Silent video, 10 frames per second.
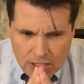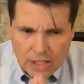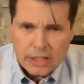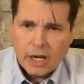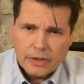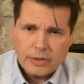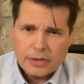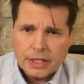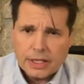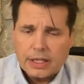The other
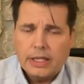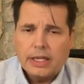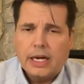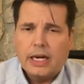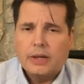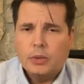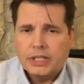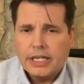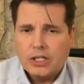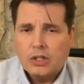thing, which I
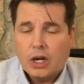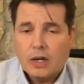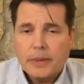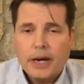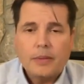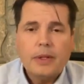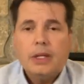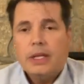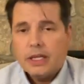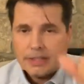didn't talk about,
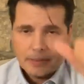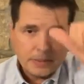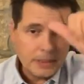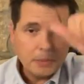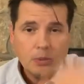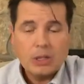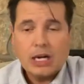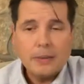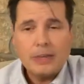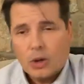is that people will
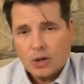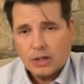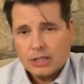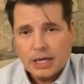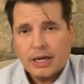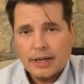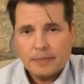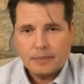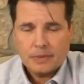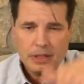come in all the time
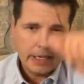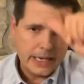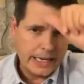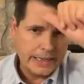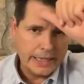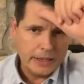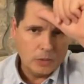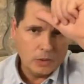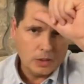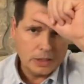and they
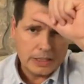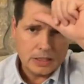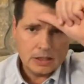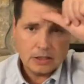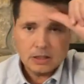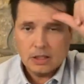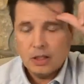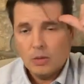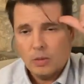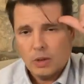will
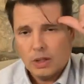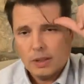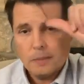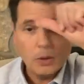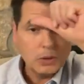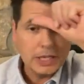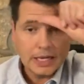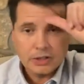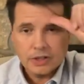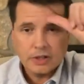want
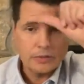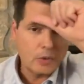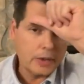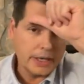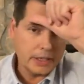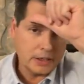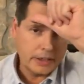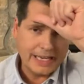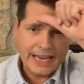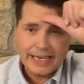Botox to their forehead.
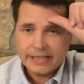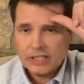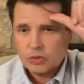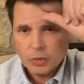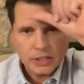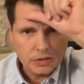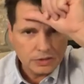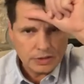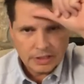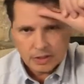They hate these
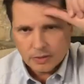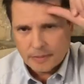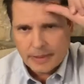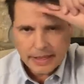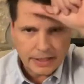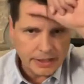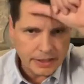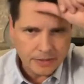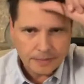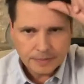wrinkles that are embedded
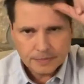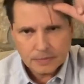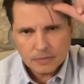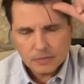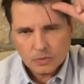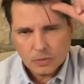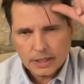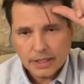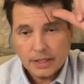here, okay?